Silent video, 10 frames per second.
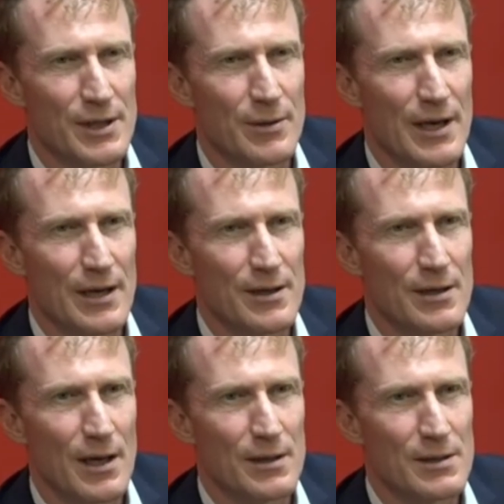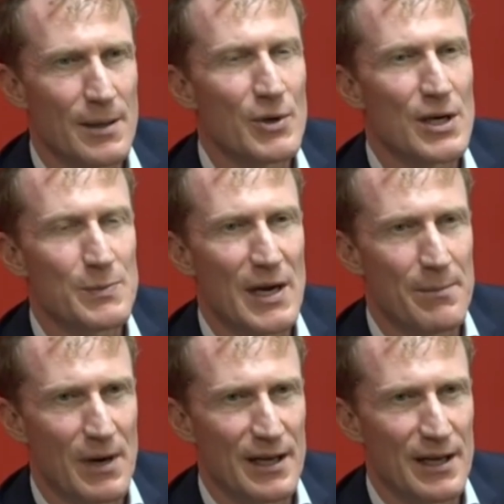a message that is ongoing as